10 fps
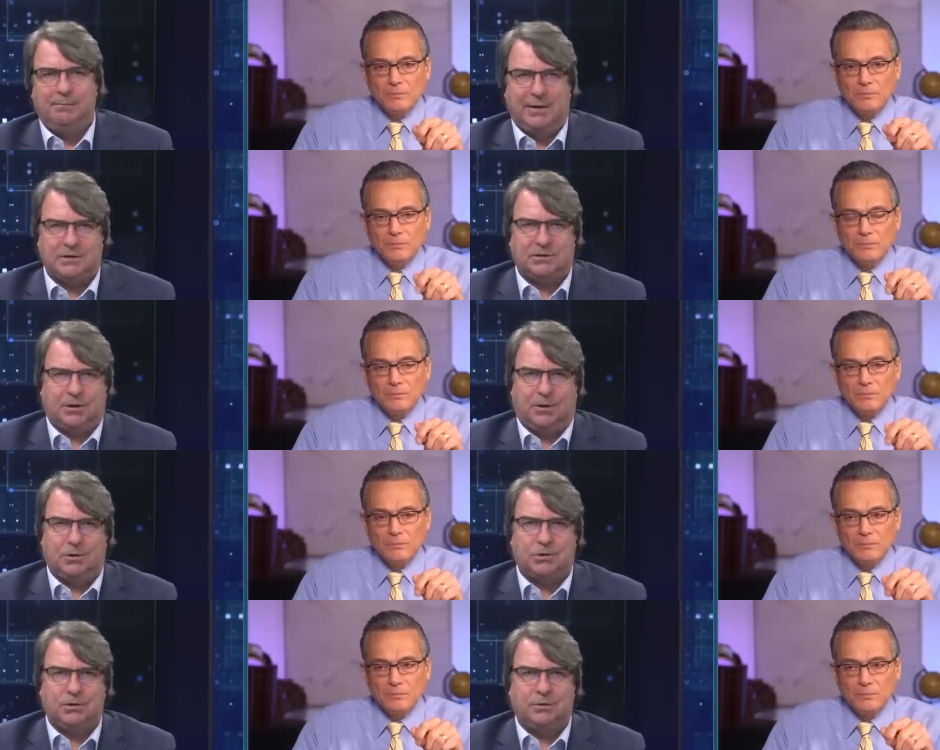Speaker 1: missed
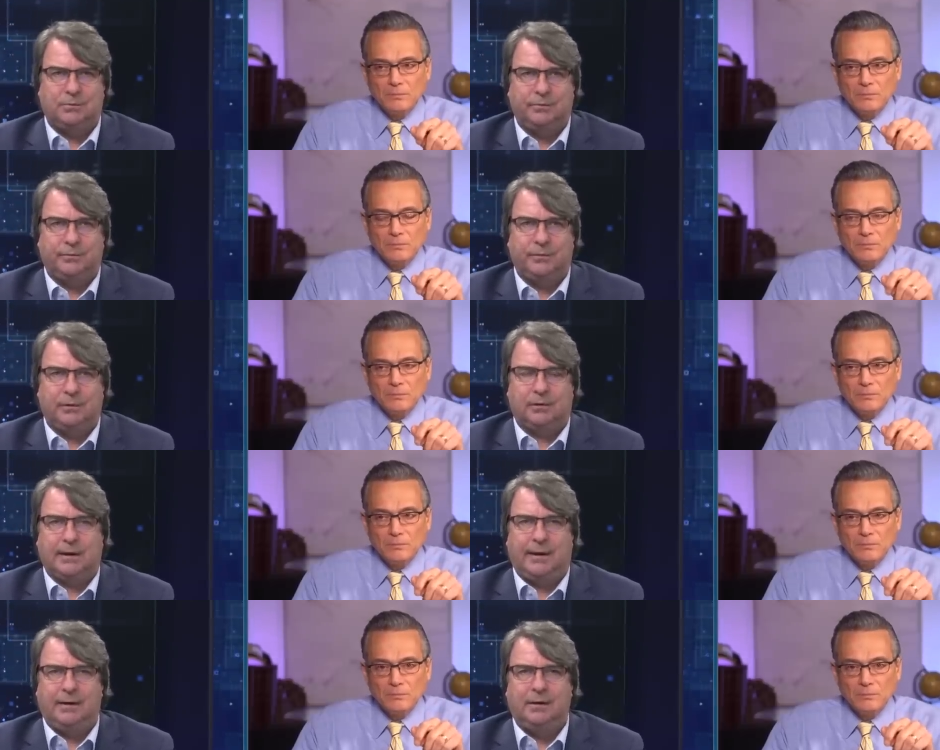search,
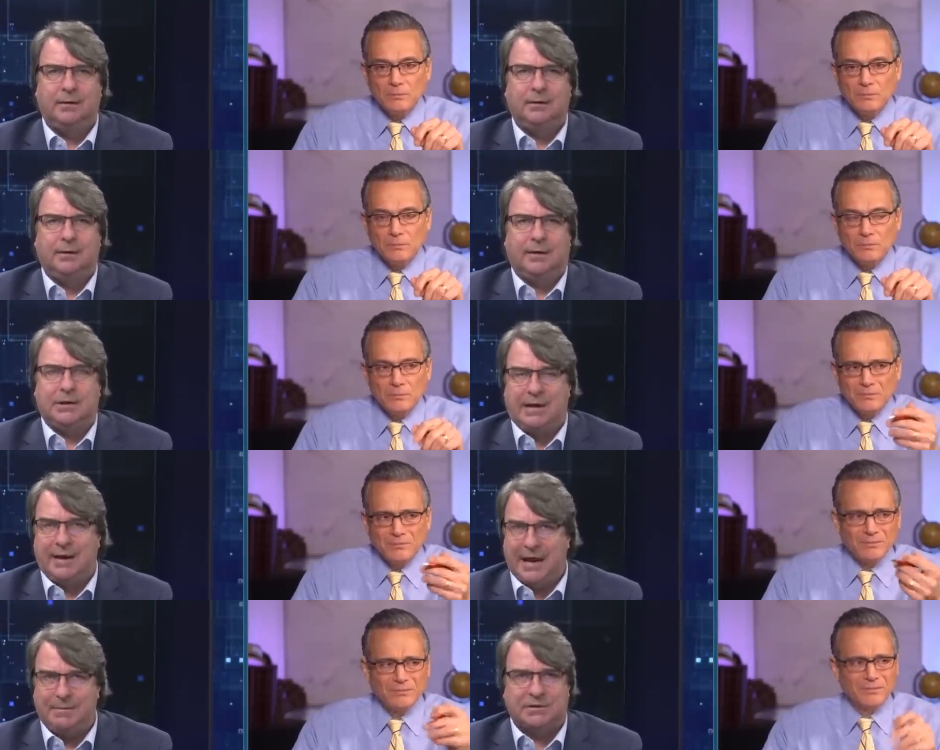okay? They
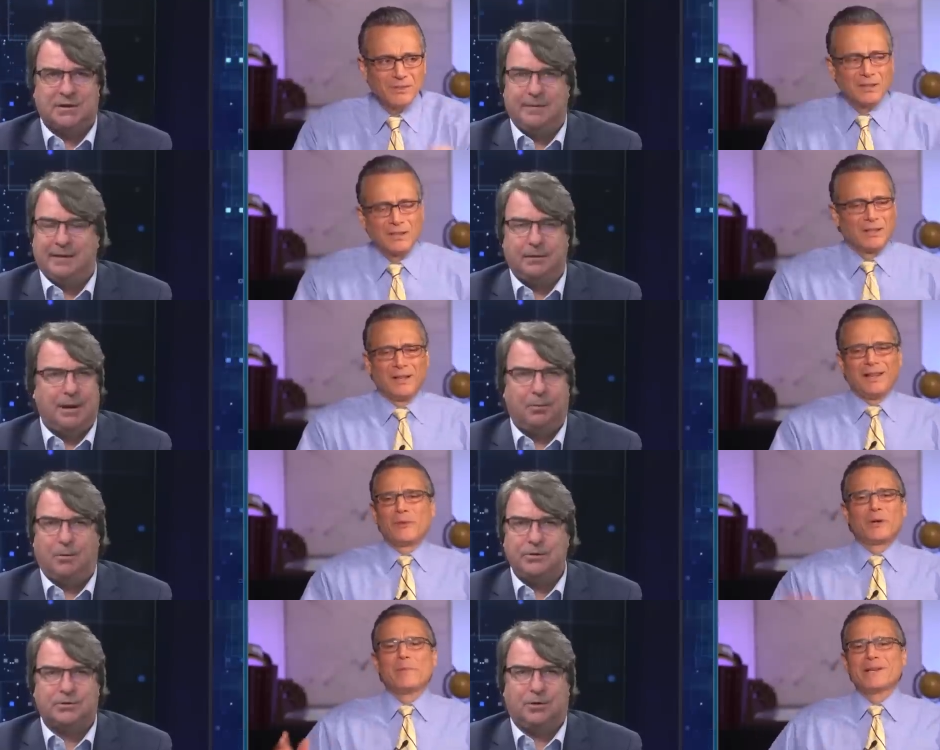had MSN. They had the
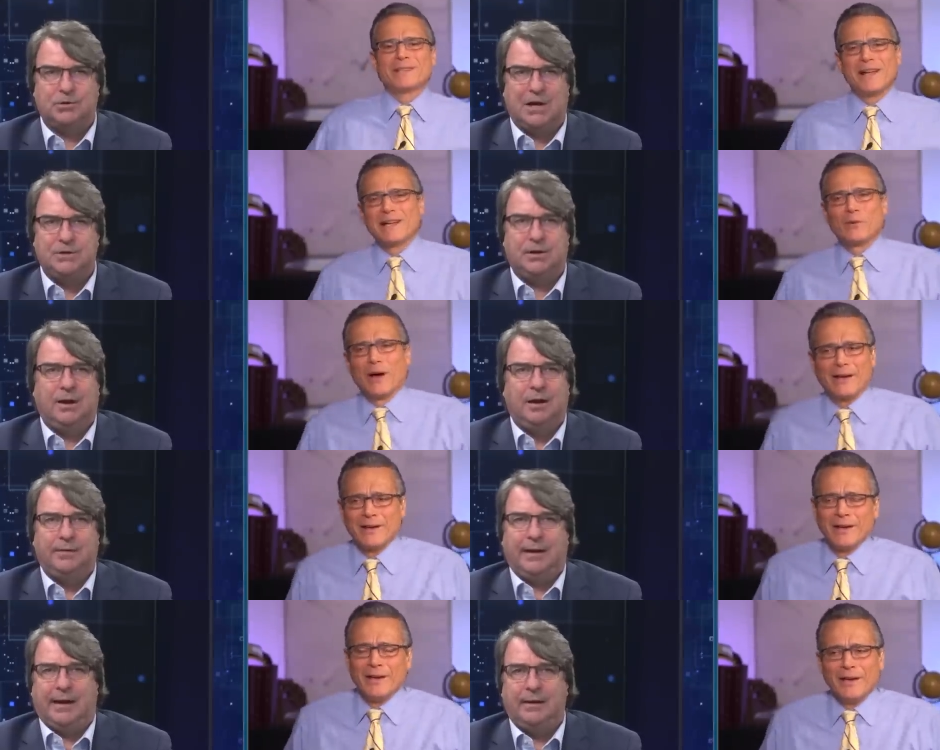number one search anyway.
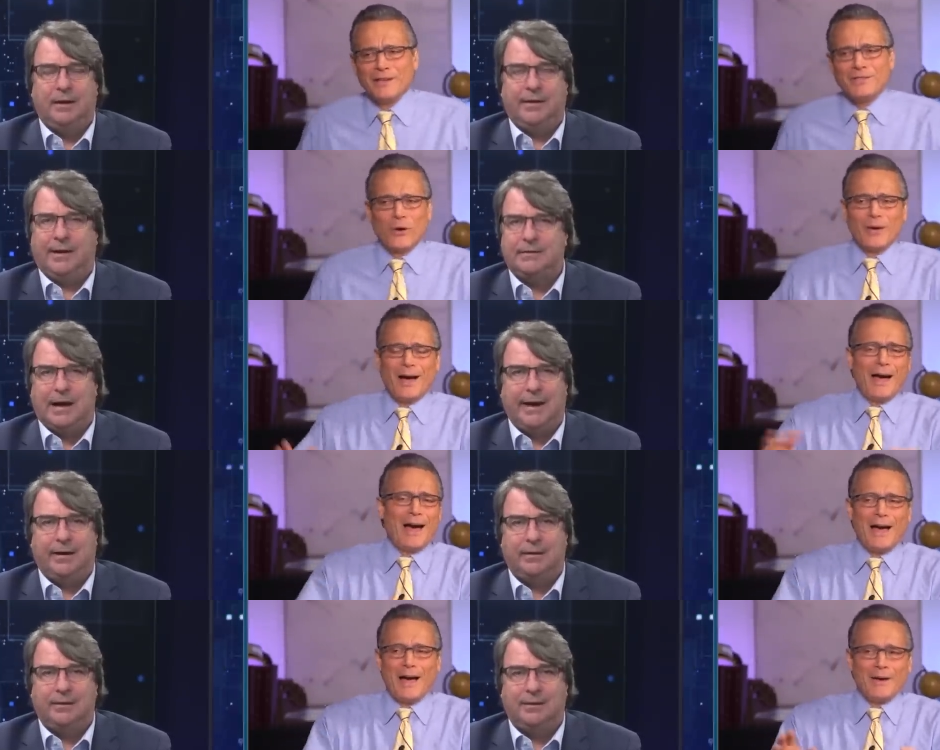engine. They had no they had
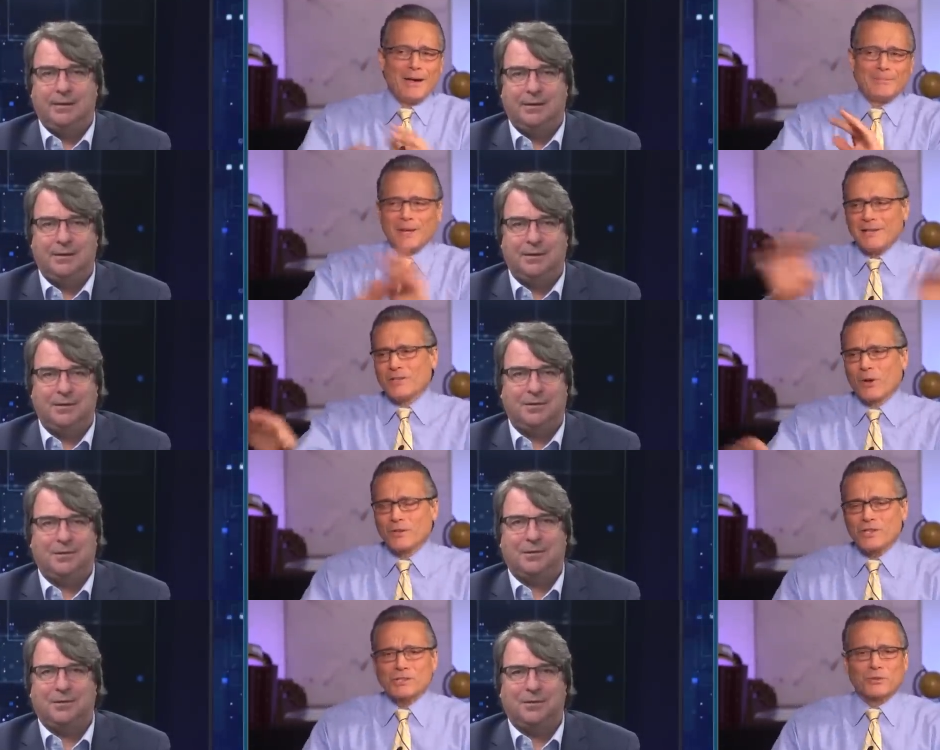I,
Speaker 2: I, I, totally
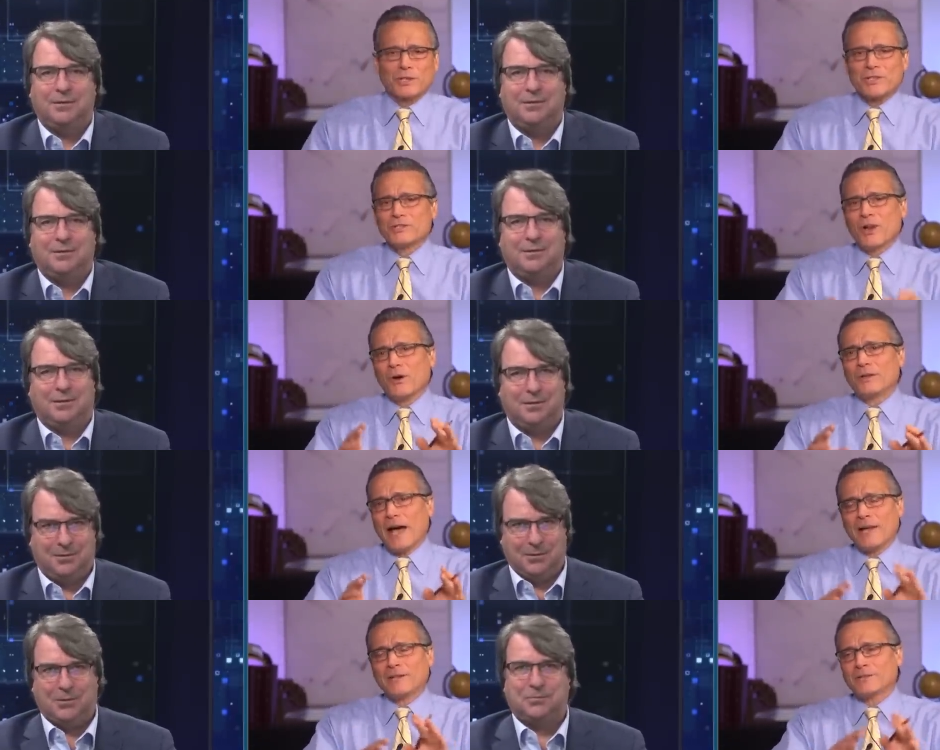disagree. There's no
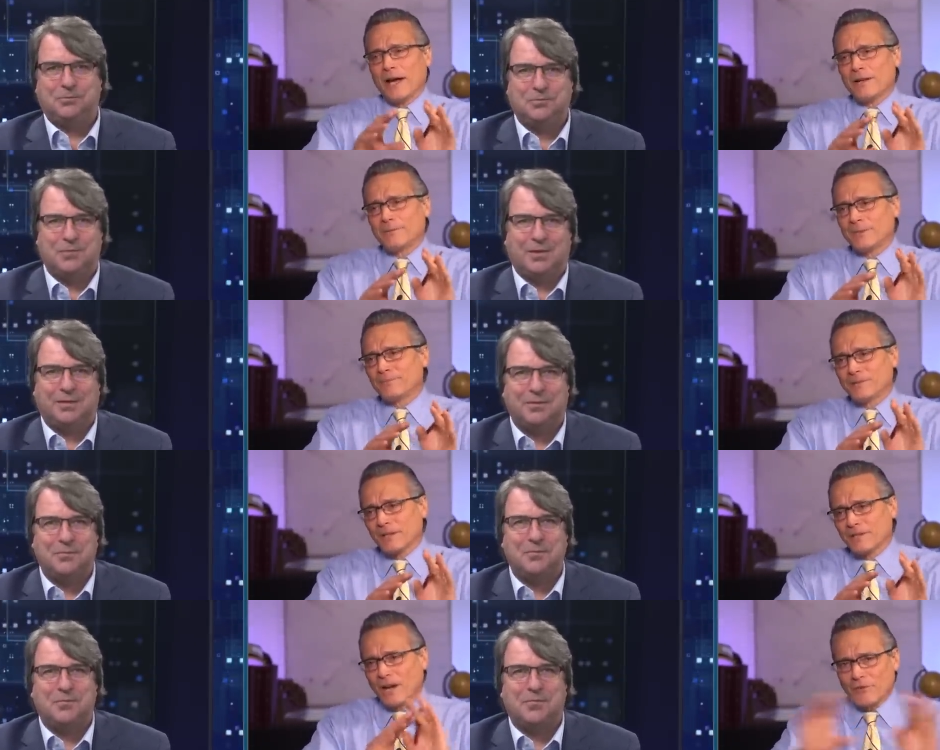I, I the, the
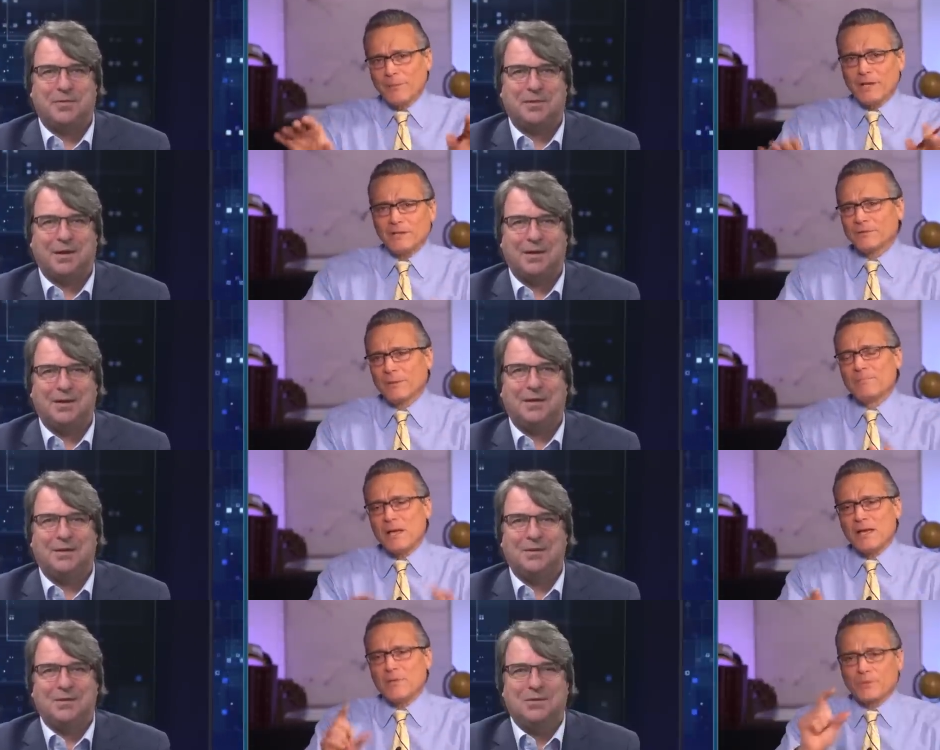government to
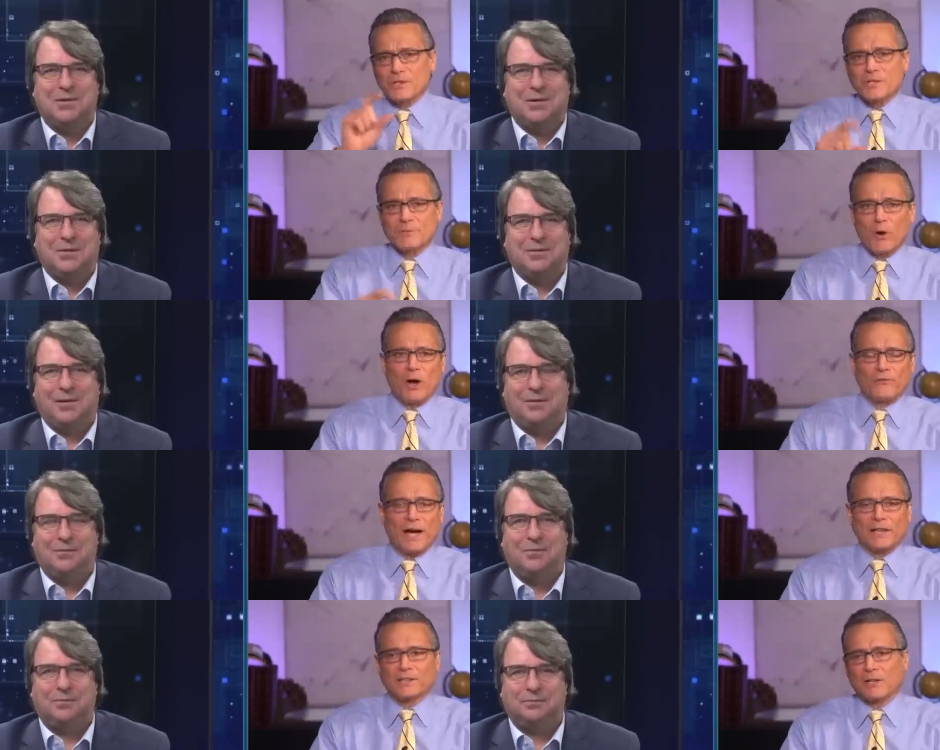me was a small
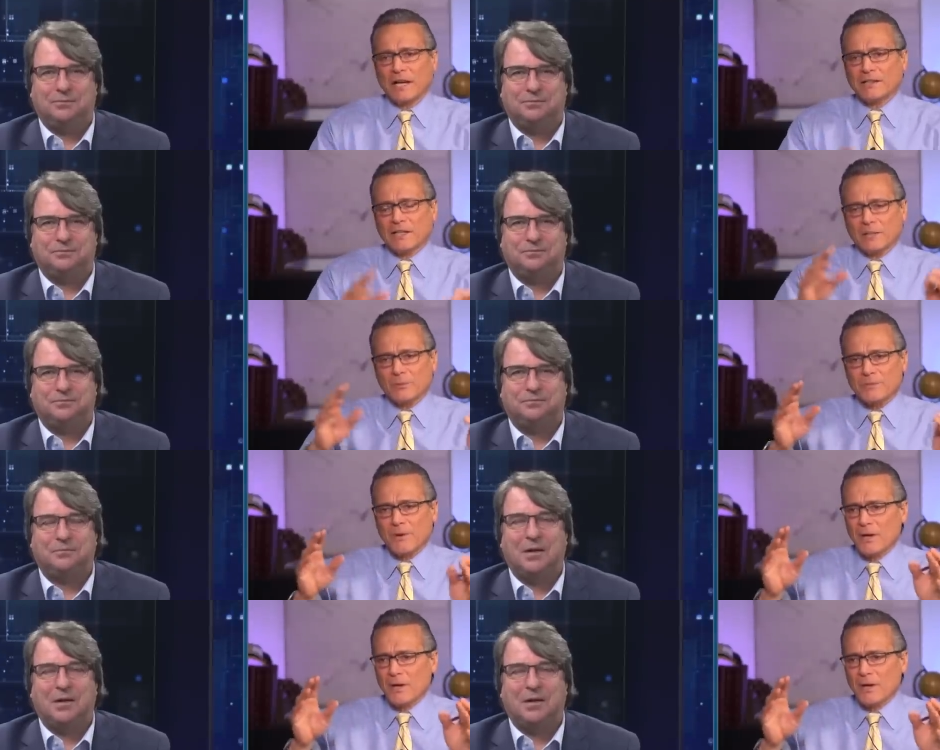factor. I think it was